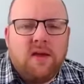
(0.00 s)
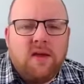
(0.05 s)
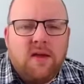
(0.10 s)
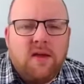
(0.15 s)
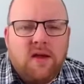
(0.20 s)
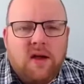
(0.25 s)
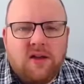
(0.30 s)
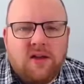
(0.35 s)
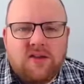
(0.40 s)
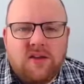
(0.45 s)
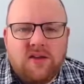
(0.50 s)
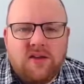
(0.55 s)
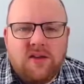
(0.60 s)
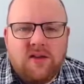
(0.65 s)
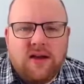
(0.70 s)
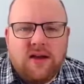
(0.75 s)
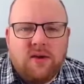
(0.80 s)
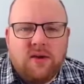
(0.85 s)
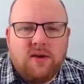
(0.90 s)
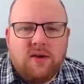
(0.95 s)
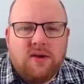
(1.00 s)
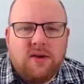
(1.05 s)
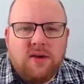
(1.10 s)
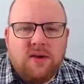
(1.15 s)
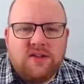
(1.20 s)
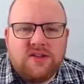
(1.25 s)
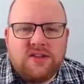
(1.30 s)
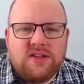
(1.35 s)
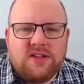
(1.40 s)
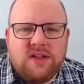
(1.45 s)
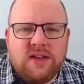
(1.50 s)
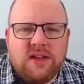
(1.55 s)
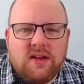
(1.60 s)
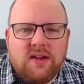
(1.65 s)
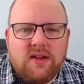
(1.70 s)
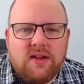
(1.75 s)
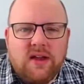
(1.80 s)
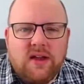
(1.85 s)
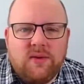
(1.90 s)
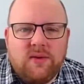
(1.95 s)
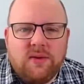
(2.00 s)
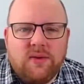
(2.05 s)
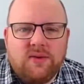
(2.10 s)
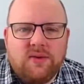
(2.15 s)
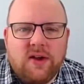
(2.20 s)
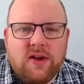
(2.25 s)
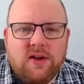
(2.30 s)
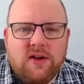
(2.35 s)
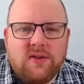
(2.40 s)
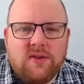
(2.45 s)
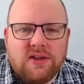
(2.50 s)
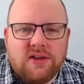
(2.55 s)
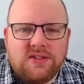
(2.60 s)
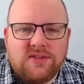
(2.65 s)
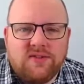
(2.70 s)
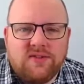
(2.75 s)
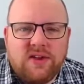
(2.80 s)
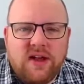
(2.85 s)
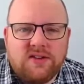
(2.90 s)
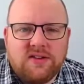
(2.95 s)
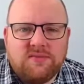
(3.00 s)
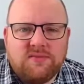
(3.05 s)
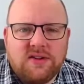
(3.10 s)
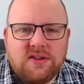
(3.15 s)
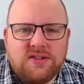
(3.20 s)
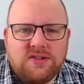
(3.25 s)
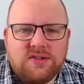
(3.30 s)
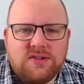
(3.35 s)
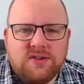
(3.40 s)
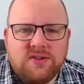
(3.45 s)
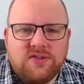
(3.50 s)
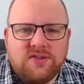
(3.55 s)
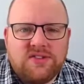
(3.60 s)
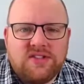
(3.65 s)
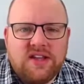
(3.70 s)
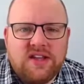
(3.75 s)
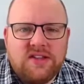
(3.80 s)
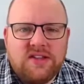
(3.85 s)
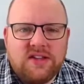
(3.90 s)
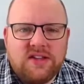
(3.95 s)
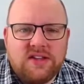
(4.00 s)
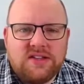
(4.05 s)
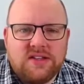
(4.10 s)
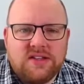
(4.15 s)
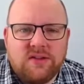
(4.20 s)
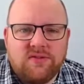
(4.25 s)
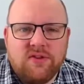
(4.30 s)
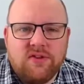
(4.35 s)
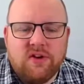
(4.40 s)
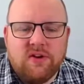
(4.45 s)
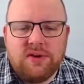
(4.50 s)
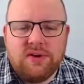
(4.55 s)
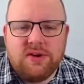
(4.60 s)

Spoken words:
I don't know how it will go, as I've had my store for 10 years and I've not been